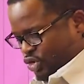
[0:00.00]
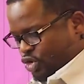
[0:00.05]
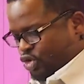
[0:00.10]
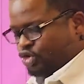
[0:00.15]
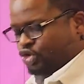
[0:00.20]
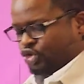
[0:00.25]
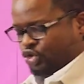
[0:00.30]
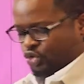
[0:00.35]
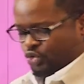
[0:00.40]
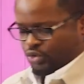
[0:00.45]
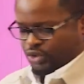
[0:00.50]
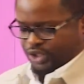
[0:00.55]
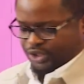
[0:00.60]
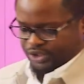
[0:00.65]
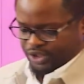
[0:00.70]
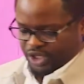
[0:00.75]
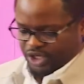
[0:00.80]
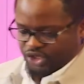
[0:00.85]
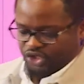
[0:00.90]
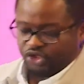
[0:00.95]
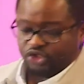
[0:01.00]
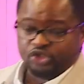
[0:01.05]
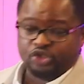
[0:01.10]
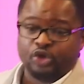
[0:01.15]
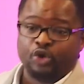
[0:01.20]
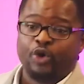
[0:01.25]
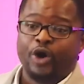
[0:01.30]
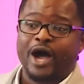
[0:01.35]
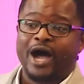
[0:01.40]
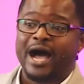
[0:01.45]
you go towards
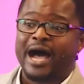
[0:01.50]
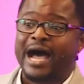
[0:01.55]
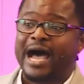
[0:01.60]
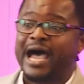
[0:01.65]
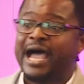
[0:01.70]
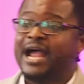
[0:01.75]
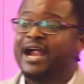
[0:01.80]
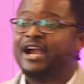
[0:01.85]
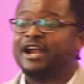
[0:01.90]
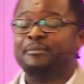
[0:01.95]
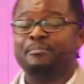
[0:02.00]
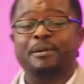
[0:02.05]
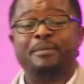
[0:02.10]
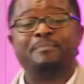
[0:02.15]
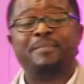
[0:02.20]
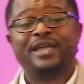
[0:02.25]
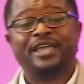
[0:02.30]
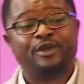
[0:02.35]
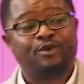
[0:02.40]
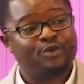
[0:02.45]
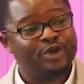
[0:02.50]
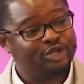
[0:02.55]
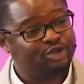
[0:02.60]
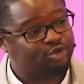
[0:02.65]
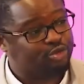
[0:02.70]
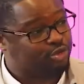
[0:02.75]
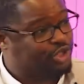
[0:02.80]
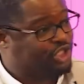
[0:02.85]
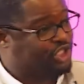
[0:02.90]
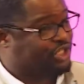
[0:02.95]
Zoar. Remember, he
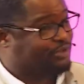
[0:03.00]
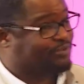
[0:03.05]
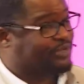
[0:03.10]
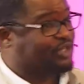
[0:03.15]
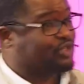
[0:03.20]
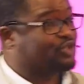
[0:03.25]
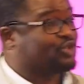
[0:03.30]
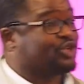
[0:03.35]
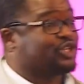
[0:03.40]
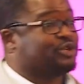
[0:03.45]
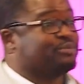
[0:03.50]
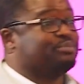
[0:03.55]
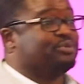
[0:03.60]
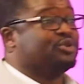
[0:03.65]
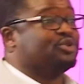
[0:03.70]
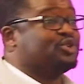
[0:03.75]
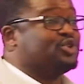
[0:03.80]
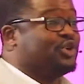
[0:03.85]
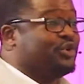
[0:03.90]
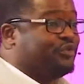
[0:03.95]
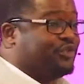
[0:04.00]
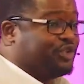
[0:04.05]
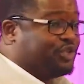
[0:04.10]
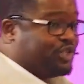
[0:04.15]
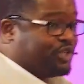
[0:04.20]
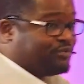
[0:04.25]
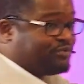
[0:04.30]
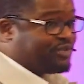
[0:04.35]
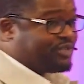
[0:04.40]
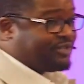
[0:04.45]
went to Egypt. He saw the beauty of
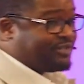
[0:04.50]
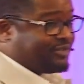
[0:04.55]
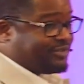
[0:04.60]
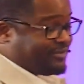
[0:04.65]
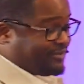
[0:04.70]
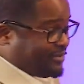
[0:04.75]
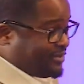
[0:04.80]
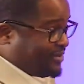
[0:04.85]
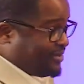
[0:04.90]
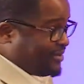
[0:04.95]
Egypt.